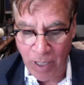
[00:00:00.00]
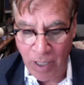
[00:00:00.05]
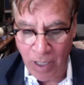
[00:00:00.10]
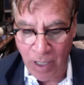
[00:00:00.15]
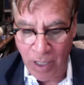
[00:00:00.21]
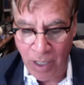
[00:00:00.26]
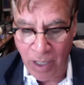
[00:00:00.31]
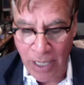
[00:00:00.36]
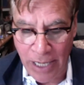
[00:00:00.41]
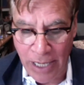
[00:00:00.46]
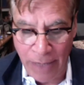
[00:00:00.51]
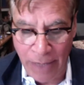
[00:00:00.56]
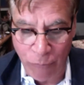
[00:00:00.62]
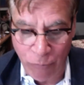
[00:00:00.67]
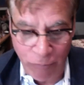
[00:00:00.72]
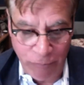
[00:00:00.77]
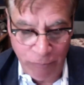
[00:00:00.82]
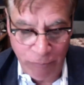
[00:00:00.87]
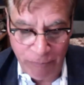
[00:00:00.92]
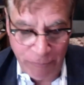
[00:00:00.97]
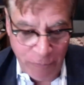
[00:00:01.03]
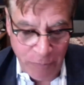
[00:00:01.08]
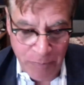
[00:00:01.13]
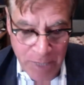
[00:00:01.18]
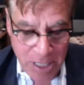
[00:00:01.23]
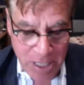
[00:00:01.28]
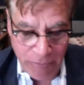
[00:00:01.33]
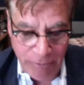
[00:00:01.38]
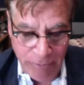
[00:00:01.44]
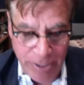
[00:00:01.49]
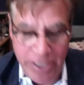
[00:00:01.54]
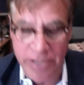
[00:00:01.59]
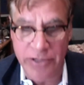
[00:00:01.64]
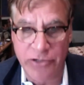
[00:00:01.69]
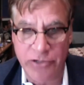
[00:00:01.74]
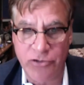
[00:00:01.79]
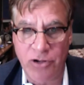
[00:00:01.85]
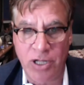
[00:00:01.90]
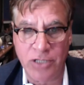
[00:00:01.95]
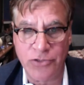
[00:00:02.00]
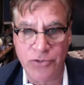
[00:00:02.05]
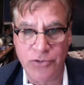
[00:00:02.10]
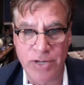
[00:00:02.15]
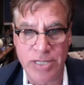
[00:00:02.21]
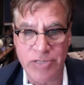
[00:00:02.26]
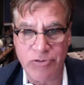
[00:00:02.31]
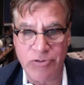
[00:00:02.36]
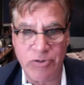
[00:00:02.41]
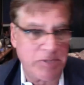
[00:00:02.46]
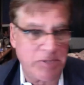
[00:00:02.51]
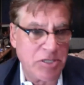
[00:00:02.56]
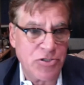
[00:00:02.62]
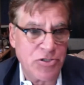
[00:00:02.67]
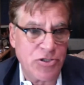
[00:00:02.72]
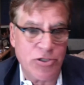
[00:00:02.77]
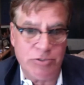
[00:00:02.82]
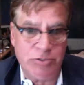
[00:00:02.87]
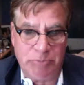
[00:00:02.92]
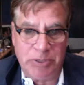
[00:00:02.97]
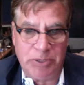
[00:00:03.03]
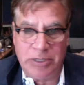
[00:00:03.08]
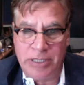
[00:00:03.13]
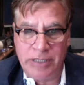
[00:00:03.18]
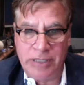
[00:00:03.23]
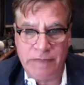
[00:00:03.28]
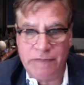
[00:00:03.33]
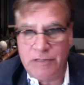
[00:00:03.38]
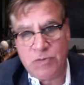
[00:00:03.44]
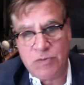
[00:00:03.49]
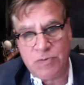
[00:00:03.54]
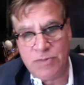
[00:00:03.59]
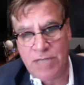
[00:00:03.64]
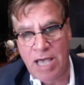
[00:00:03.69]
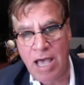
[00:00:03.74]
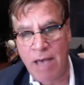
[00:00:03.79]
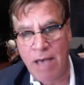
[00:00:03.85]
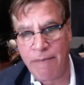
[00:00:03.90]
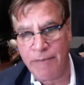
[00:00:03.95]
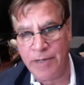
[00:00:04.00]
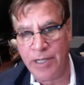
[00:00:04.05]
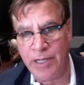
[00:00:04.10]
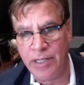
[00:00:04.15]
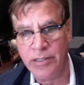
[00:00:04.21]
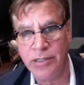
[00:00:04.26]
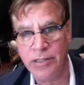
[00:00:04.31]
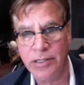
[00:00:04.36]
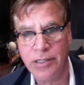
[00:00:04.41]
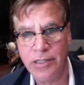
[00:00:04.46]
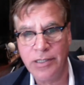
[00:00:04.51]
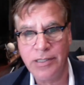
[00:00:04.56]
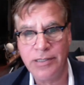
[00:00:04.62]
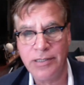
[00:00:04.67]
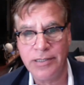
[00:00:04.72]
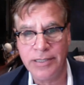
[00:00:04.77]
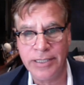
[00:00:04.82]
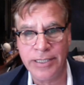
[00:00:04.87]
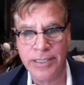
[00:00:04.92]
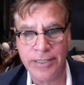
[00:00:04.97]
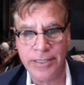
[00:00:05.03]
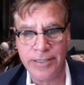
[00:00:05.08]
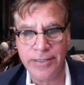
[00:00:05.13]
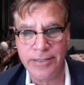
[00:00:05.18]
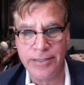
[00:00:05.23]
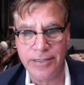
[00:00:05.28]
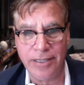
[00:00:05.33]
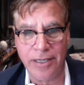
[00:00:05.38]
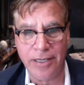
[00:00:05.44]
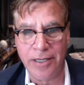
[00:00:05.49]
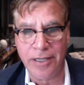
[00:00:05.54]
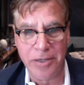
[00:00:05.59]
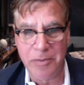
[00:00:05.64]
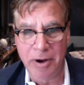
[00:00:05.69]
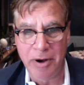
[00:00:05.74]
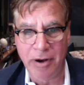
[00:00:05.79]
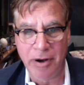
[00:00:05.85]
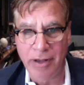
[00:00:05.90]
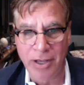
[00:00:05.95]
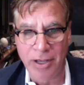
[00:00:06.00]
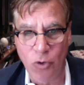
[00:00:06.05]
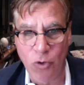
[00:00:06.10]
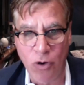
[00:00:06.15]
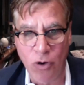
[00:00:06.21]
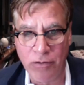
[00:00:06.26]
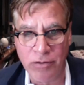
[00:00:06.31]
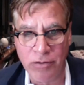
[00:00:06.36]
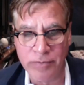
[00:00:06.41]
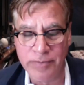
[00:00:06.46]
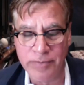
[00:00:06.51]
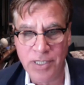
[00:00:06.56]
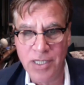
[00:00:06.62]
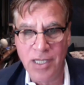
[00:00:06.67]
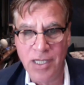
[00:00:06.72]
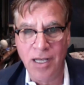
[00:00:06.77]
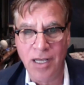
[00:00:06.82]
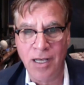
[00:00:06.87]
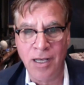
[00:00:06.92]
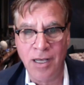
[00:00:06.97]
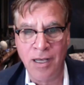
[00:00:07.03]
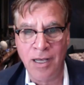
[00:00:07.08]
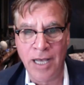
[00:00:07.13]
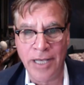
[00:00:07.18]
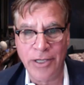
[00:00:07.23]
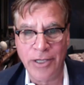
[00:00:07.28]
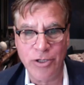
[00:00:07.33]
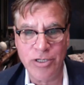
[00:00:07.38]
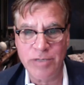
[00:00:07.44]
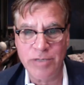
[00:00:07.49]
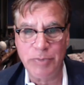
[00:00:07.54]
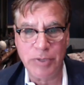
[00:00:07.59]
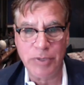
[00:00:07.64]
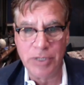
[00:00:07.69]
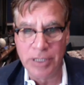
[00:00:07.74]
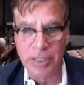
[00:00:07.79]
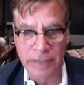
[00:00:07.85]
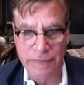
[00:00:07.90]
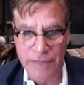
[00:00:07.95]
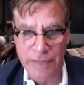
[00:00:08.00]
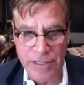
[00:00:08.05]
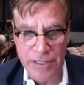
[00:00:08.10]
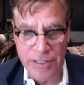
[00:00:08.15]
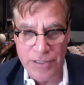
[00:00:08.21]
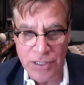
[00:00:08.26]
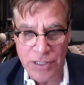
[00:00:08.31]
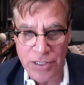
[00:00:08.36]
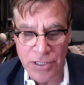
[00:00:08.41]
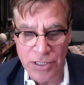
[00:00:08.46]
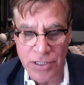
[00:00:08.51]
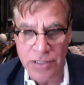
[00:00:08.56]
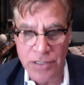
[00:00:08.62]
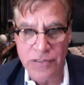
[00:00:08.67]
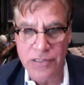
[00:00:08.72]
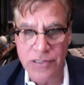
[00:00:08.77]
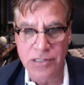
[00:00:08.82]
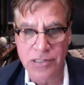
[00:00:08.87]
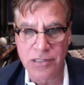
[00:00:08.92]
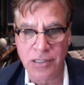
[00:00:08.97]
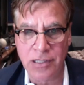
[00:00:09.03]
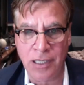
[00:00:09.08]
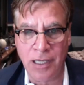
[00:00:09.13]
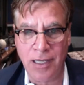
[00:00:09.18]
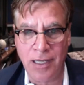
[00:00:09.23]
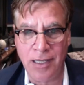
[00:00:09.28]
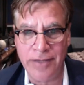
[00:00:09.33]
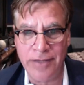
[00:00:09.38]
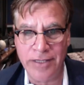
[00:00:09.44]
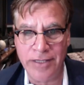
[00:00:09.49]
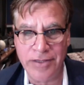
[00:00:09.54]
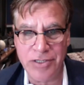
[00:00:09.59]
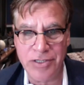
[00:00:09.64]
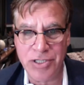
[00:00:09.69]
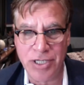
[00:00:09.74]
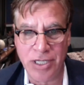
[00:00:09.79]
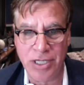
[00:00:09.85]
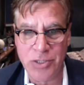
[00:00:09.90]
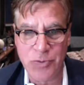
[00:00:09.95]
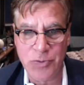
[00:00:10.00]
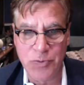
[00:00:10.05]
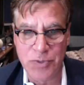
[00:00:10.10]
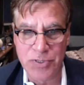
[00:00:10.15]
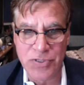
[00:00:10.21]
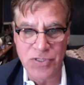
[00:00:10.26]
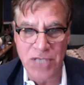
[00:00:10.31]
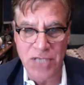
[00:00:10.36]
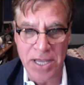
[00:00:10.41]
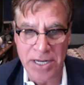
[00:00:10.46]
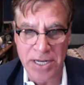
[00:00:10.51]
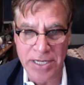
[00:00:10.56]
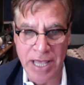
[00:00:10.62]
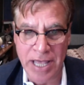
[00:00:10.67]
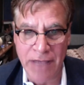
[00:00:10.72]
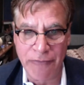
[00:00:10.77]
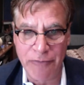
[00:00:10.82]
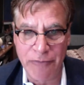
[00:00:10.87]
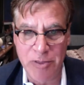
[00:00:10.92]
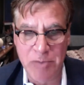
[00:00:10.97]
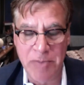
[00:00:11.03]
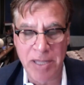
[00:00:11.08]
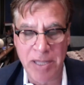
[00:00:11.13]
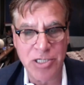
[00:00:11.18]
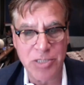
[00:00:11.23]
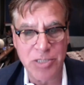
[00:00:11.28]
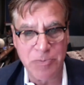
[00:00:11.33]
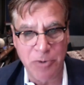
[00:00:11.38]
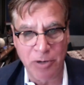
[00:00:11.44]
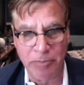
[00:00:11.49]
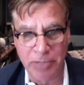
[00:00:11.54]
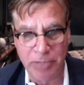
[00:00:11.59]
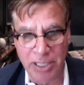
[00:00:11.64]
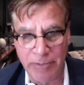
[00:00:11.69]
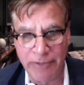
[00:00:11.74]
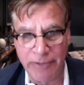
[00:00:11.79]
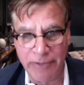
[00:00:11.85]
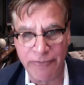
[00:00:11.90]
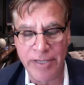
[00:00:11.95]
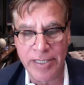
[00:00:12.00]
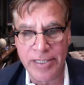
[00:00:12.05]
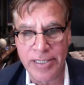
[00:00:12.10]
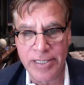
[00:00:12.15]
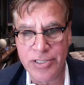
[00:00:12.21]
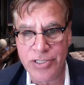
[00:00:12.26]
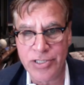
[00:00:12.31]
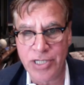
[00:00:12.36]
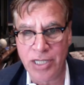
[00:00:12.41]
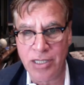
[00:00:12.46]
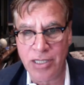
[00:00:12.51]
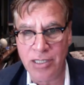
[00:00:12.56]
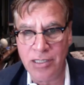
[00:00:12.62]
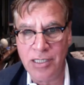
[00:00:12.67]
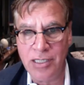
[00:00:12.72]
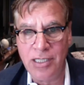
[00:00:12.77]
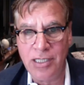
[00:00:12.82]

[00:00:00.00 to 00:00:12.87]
uh, for me, reading the trial transcript, I just couldn't believe this was happening in an American courtroom. Uh, I couldn't believe the decisions uh, that the judge was handing down from the bench, the part played by Frank Langella.